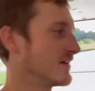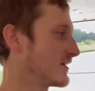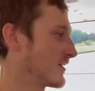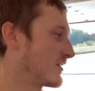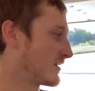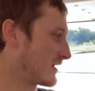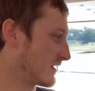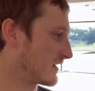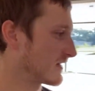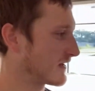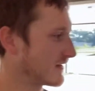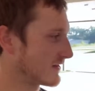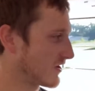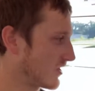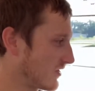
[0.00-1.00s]
I'm gonna
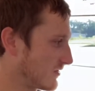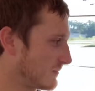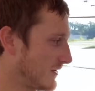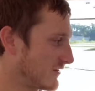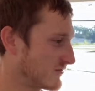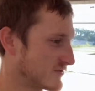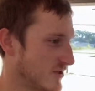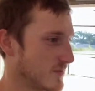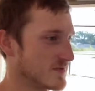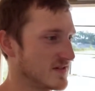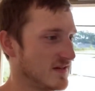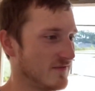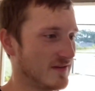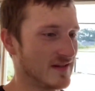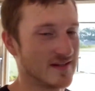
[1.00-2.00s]
get the car under a microscope, see
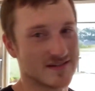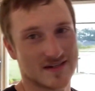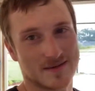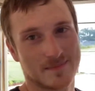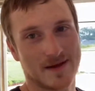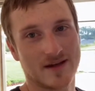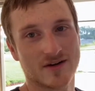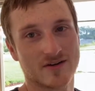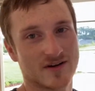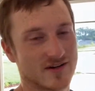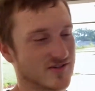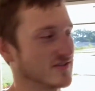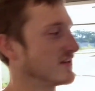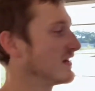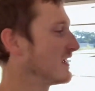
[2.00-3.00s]
if it needs any paint
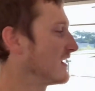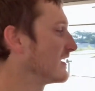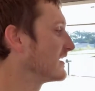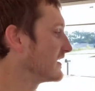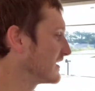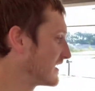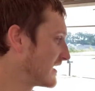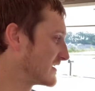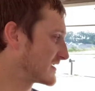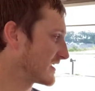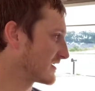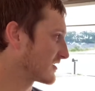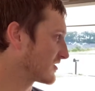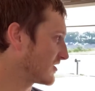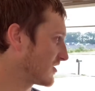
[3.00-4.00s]
correction today. It's
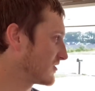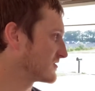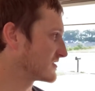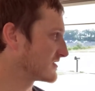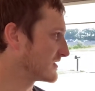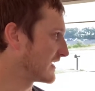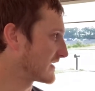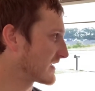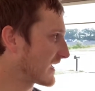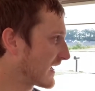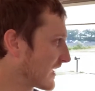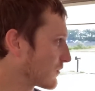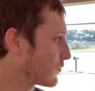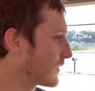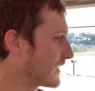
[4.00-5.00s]
getting close, it
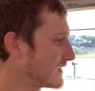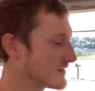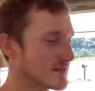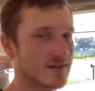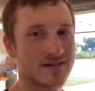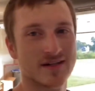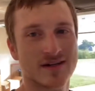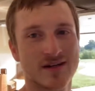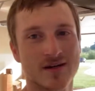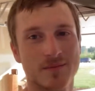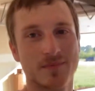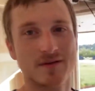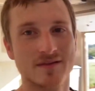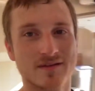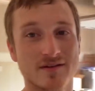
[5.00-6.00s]
can wait,
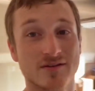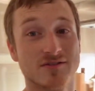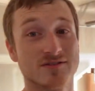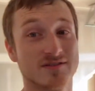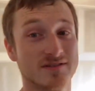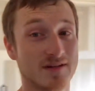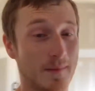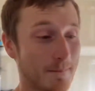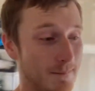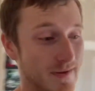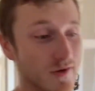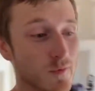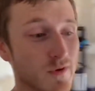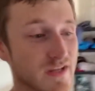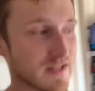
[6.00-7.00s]
but there's a
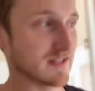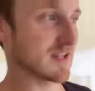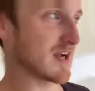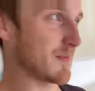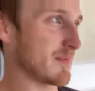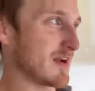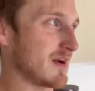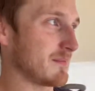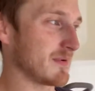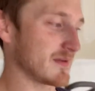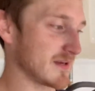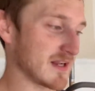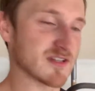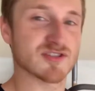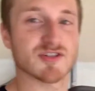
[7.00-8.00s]
big weekend coming up.
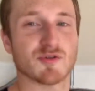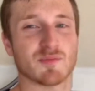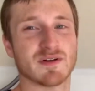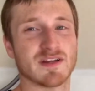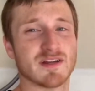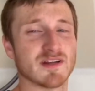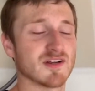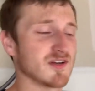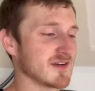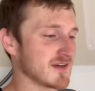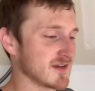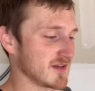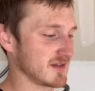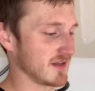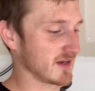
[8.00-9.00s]
Got so many
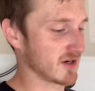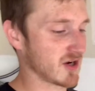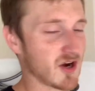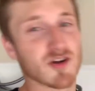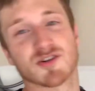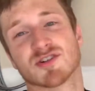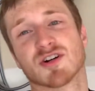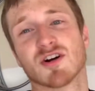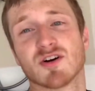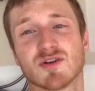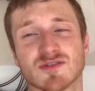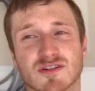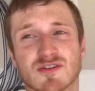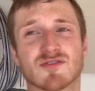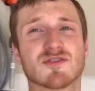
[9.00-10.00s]
like car
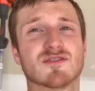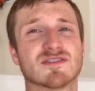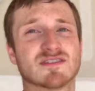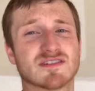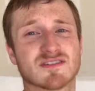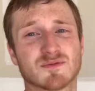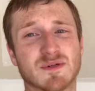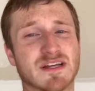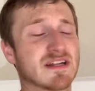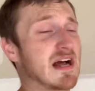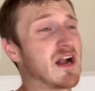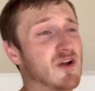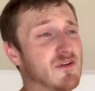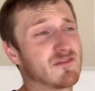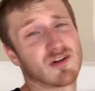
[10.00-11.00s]
shows and cruises this weekend. I
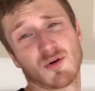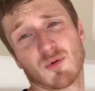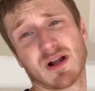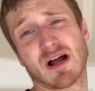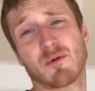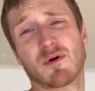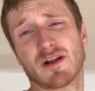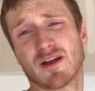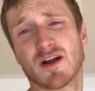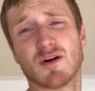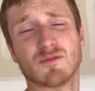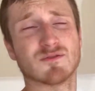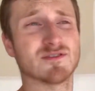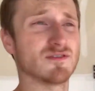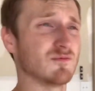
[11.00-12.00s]
don't even know what I wanna
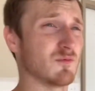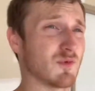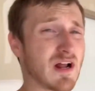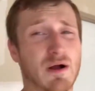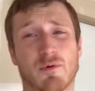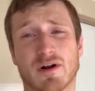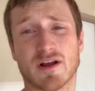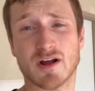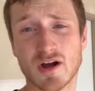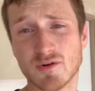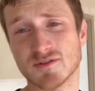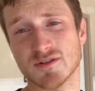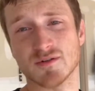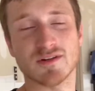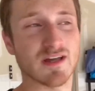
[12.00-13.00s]
go
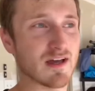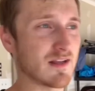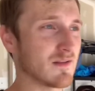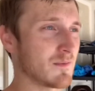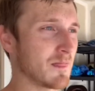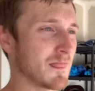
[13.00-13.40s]
to yet.